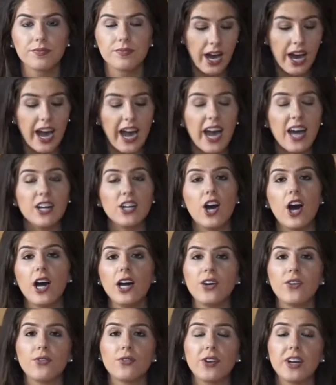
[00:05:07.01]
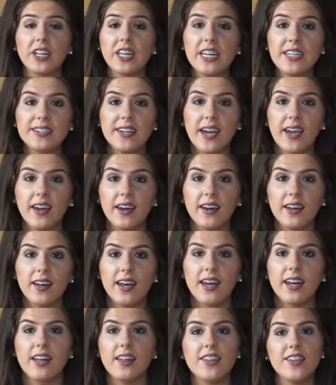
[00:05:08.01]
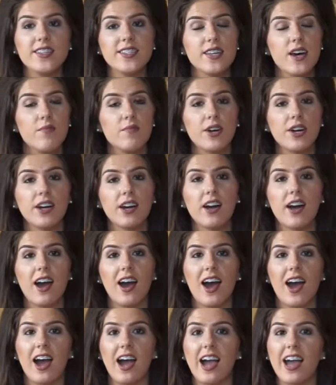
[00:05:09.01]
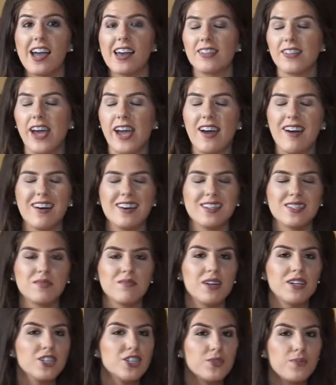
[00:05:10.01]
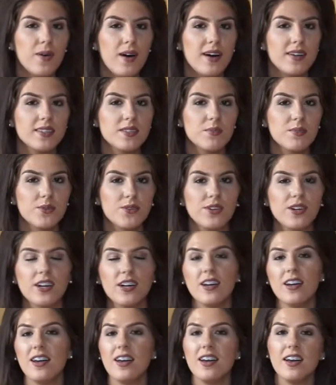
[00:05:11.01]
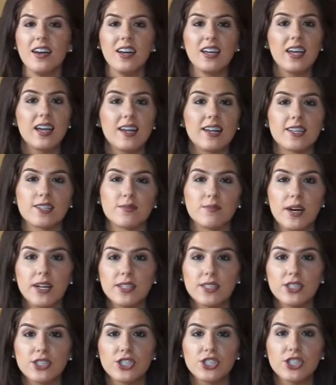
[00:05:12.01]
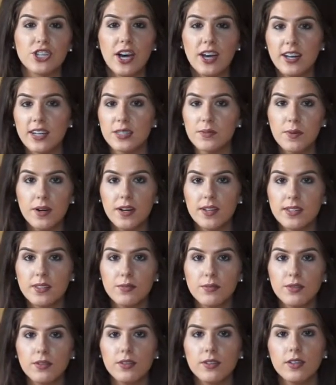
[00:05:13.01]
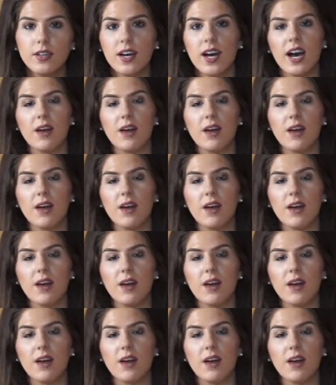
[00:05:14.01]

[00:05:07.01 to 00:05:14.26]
I had gotten really tan, and in the summer I lay out as much as possible, get as much sun as possible.